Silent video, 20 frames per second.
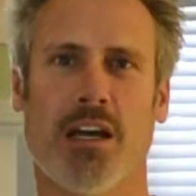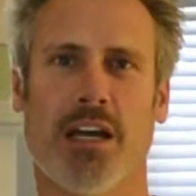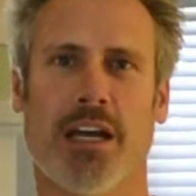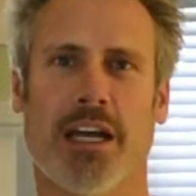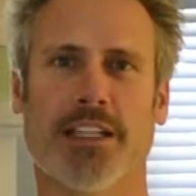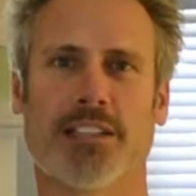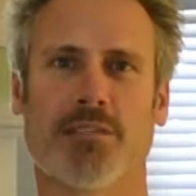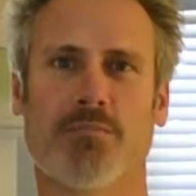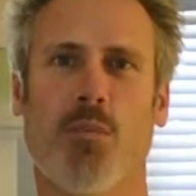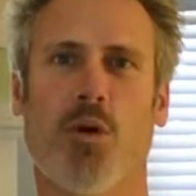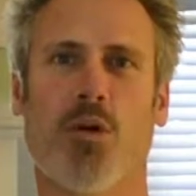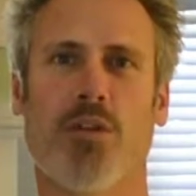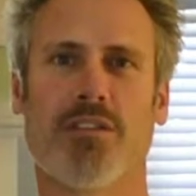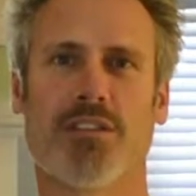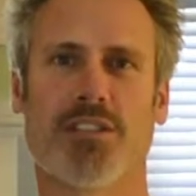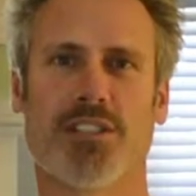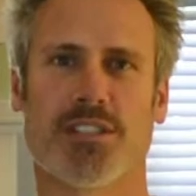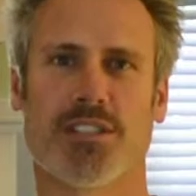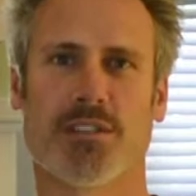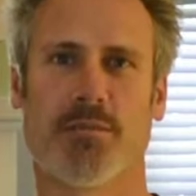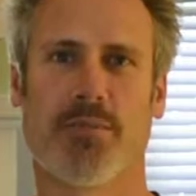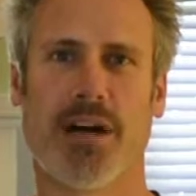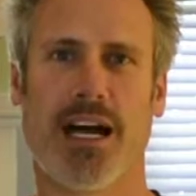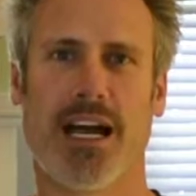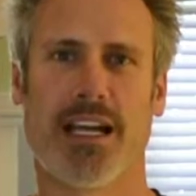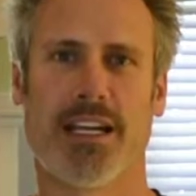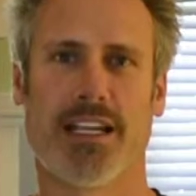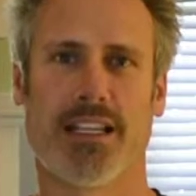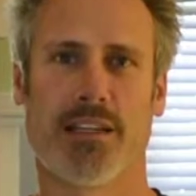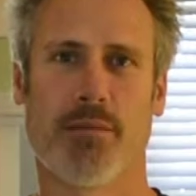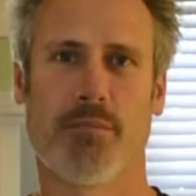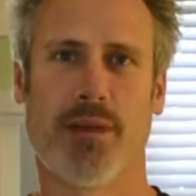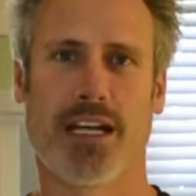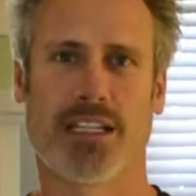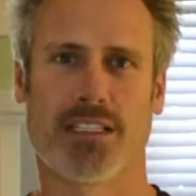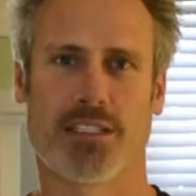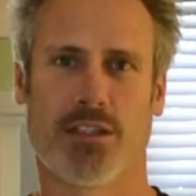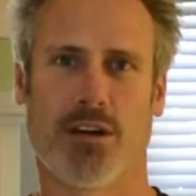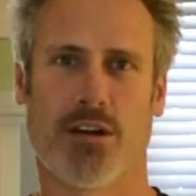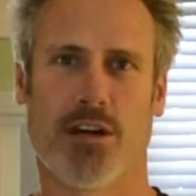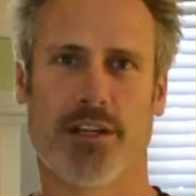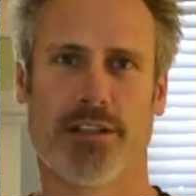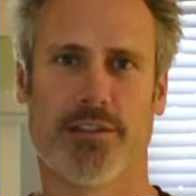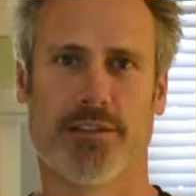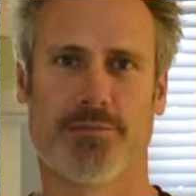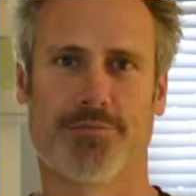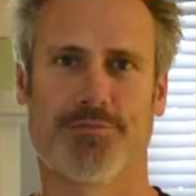It's more than just a pain in the backside,